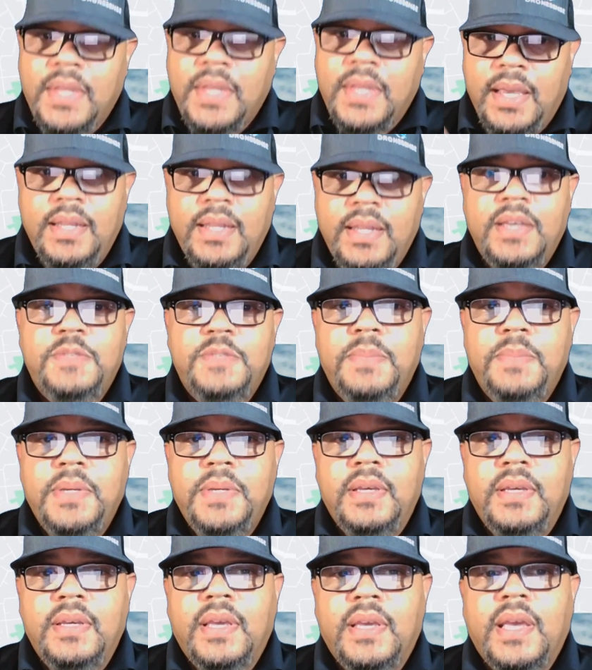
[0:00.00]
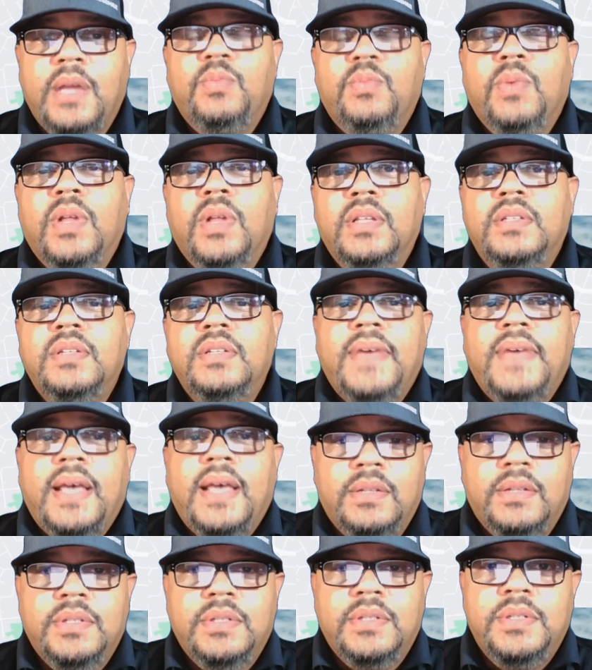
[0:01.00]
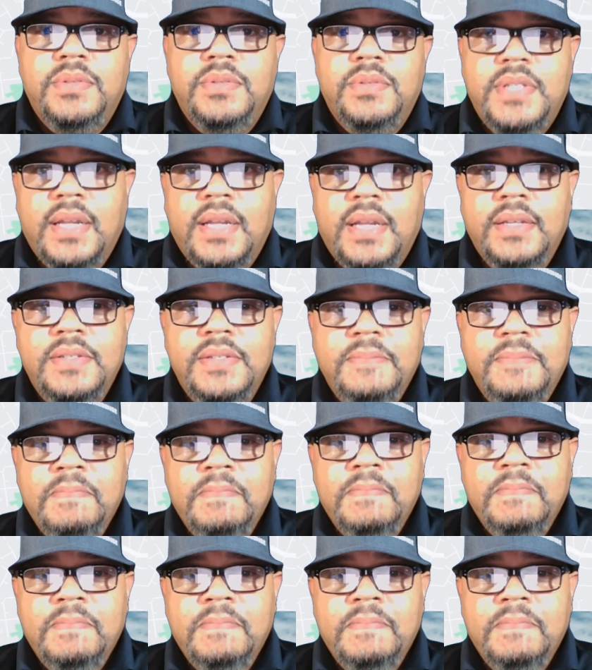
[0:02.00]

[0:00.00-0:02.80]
ADSB and relative altitude settings.